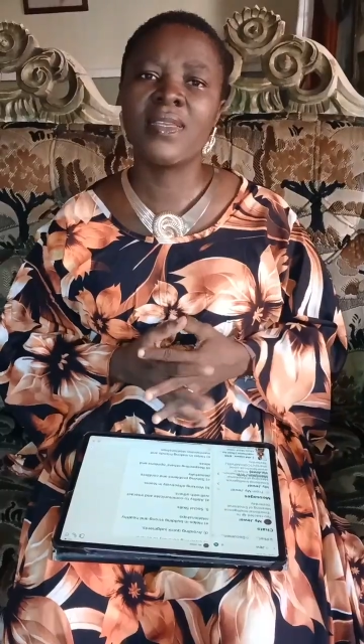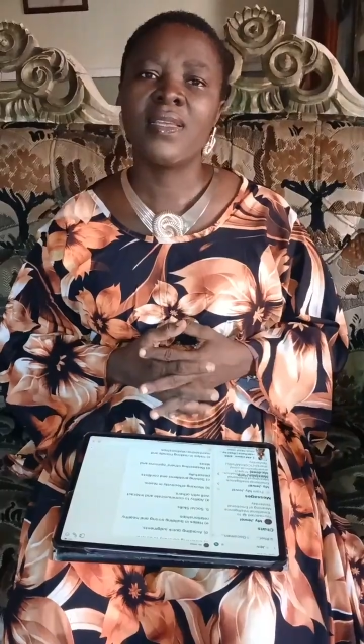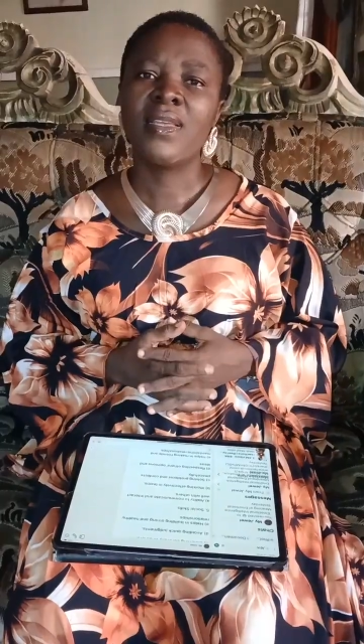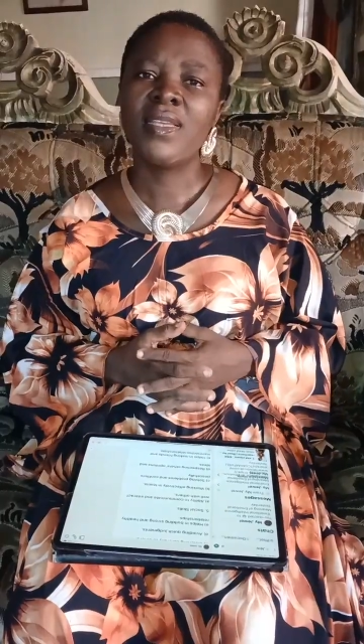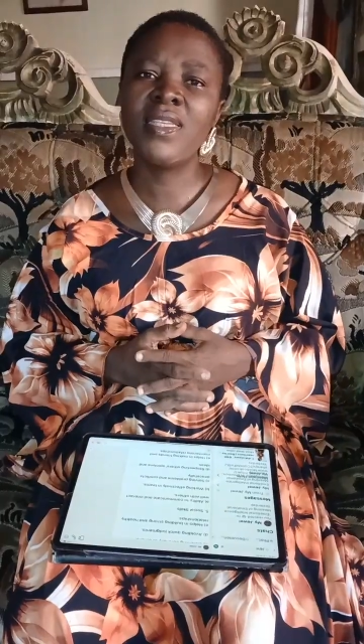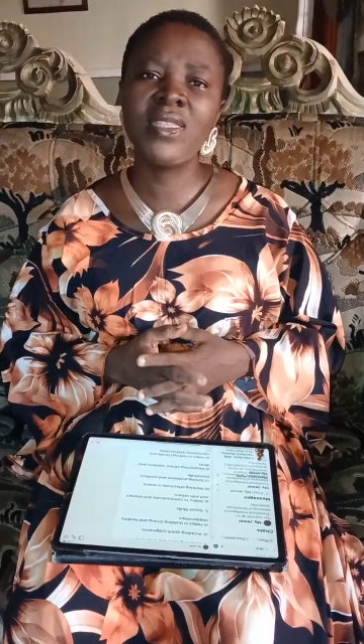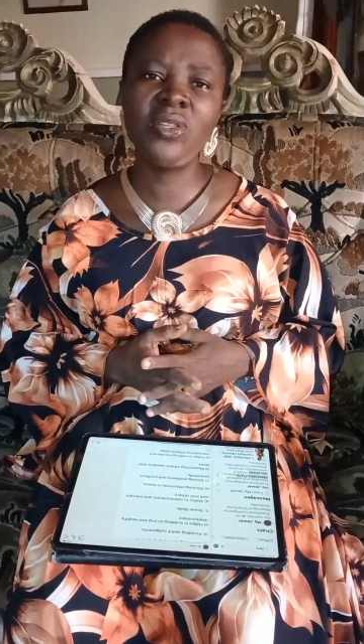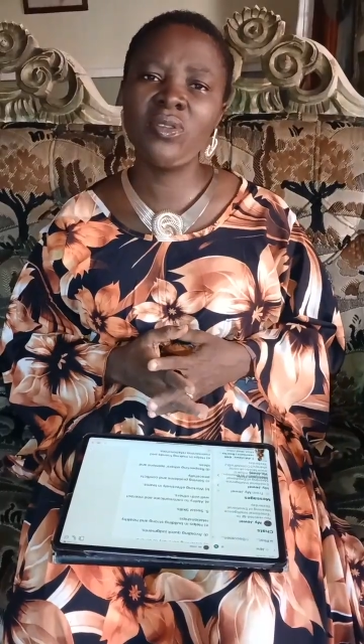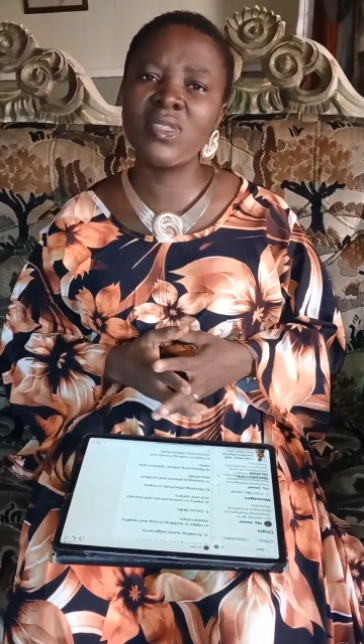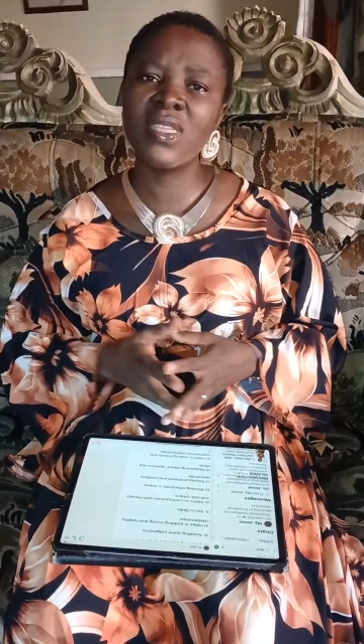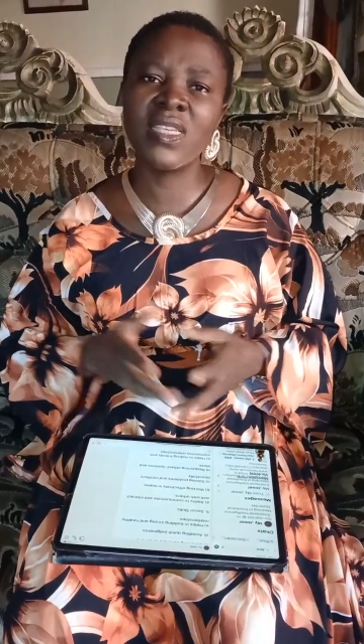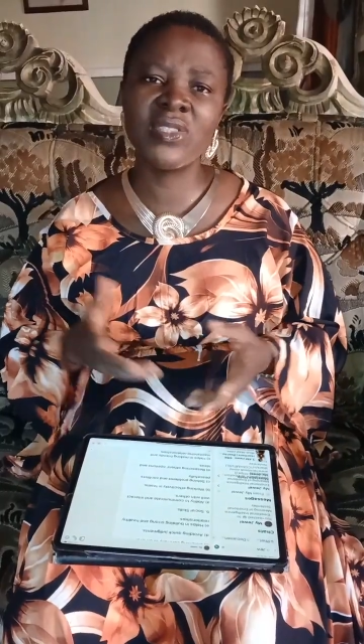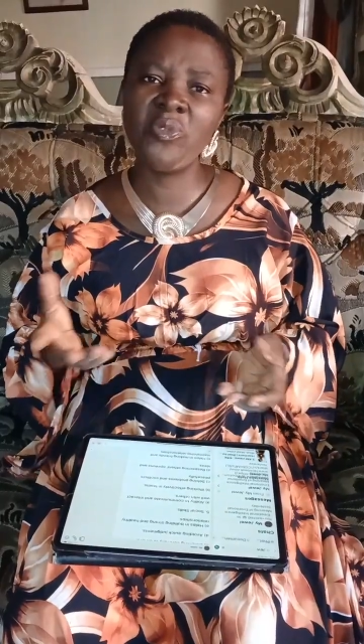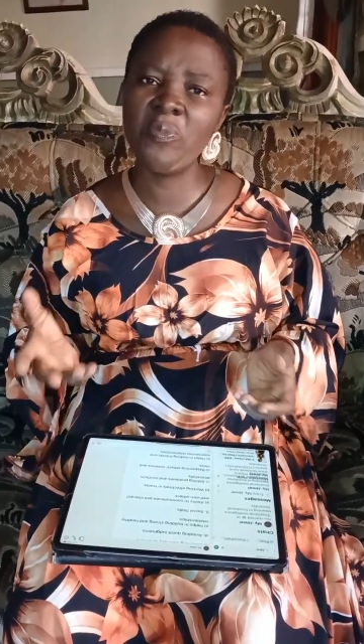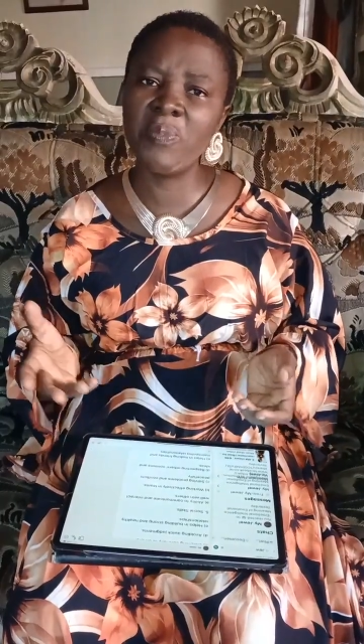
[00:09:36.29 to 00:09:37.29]
It's not, there's
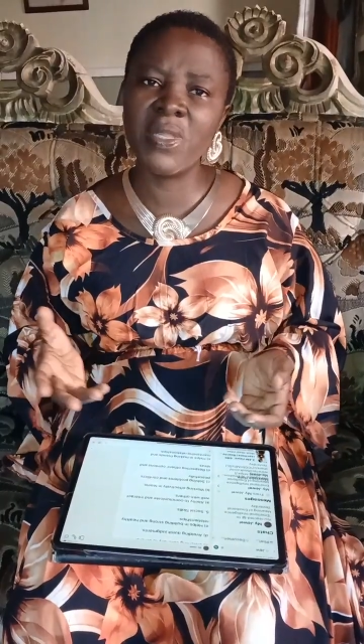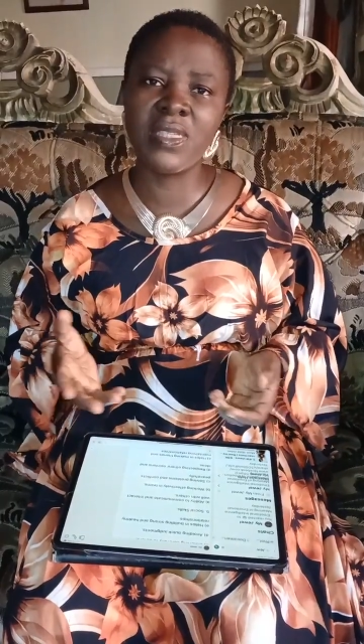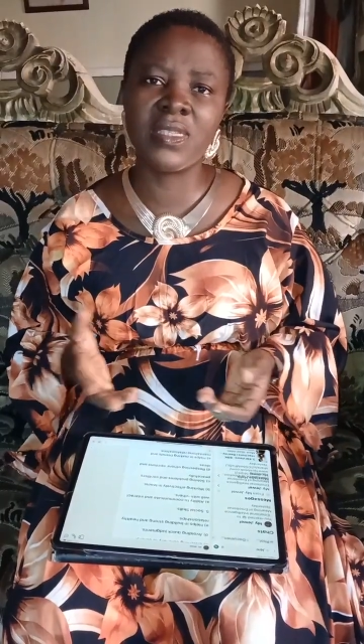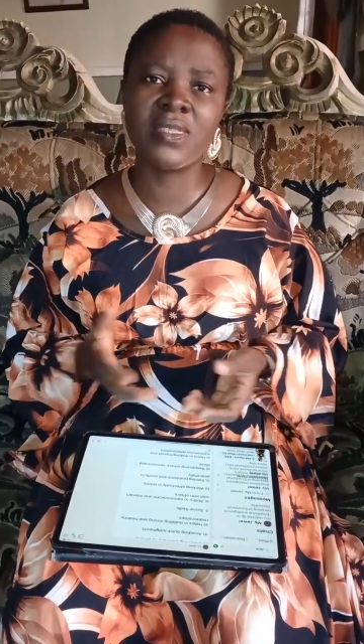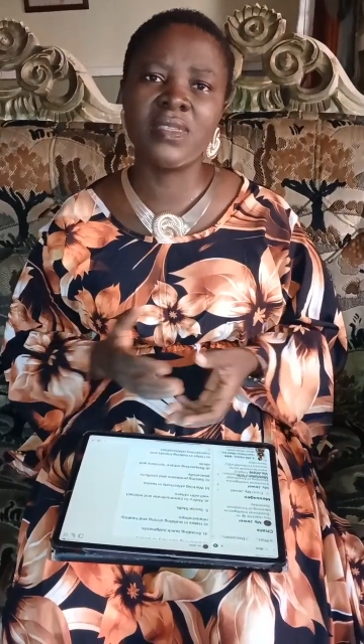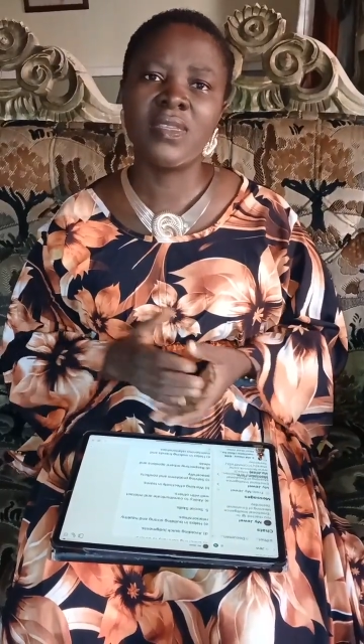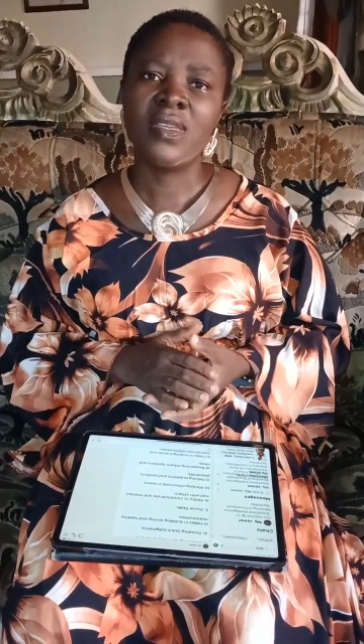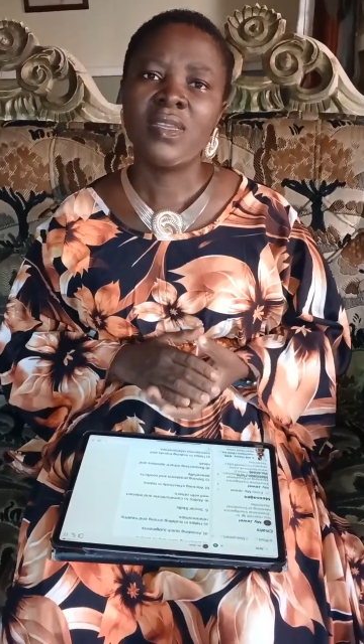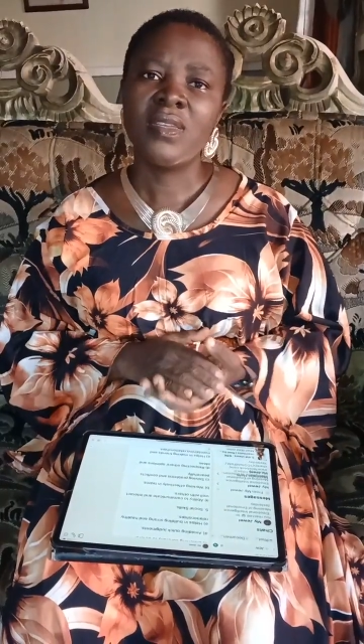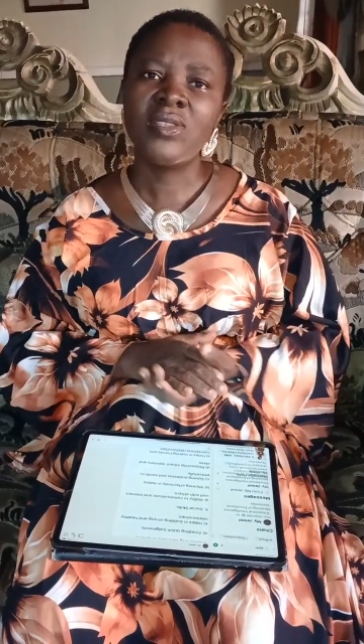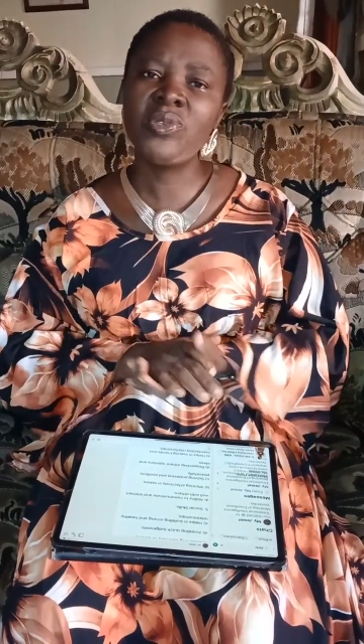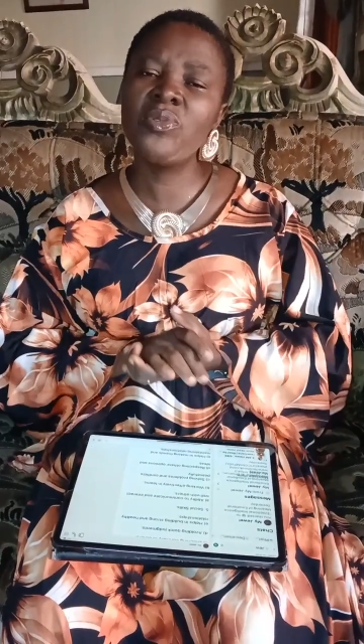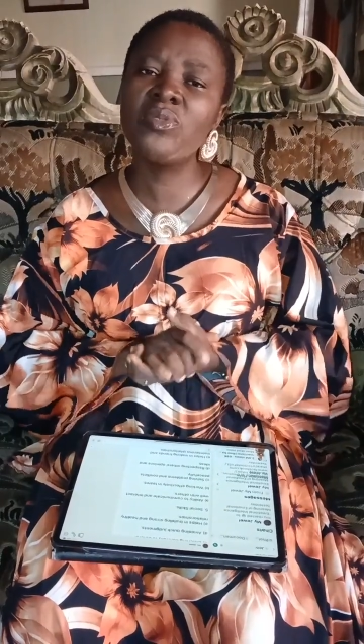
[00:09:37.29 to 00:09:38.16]
no please. So